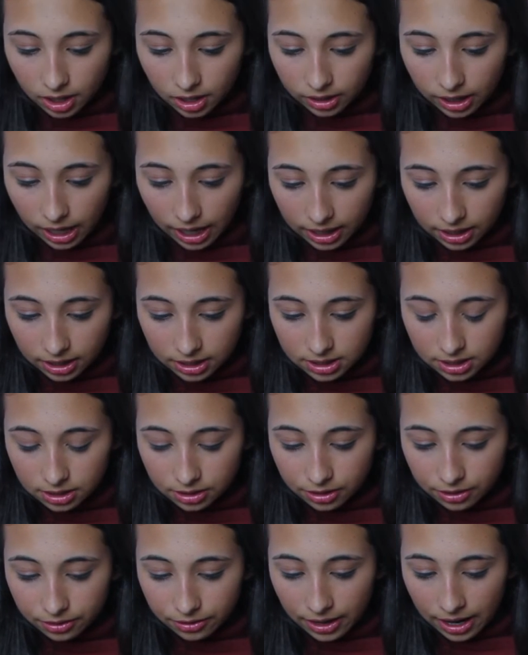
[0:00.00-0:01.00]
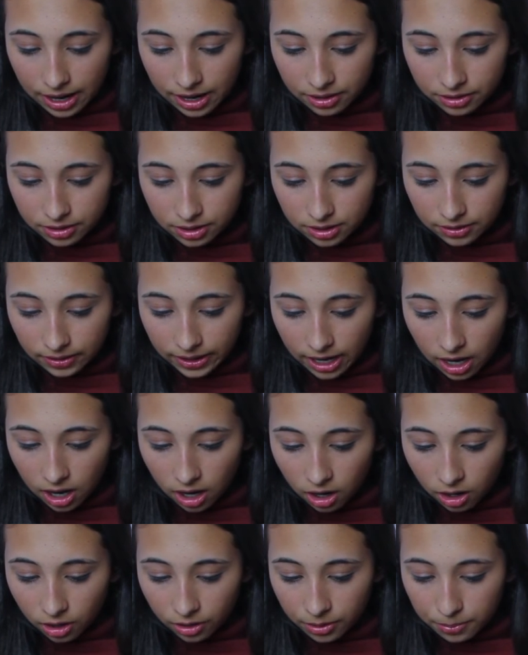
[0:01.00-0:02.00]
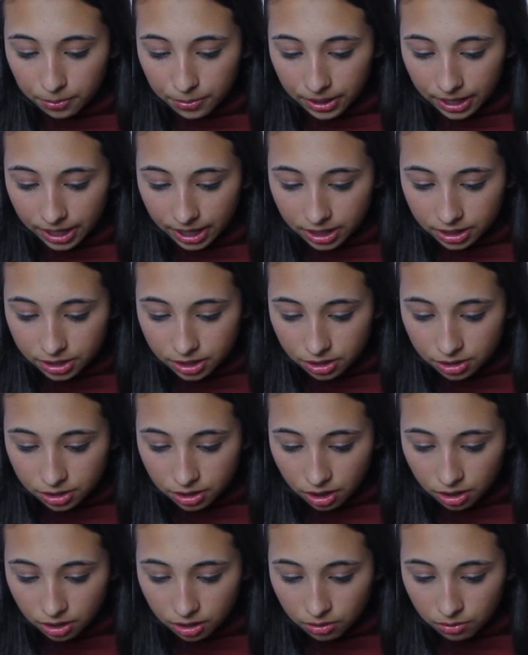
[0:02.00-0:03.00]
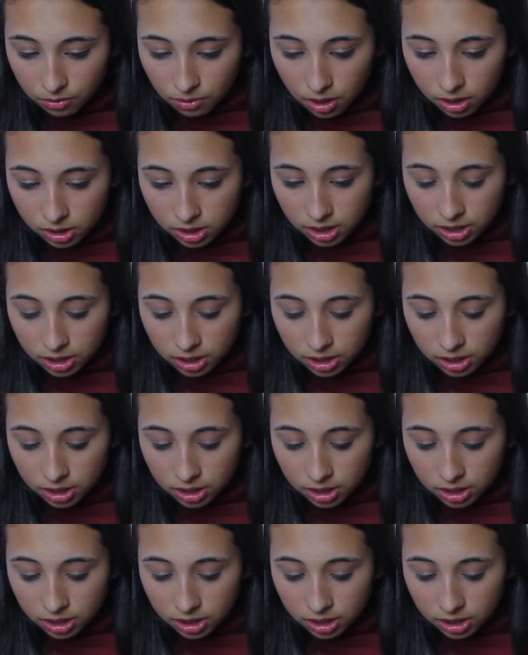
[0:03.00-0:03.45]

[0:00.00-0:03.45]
Okay, let's look around. we got all the pictures on the walls.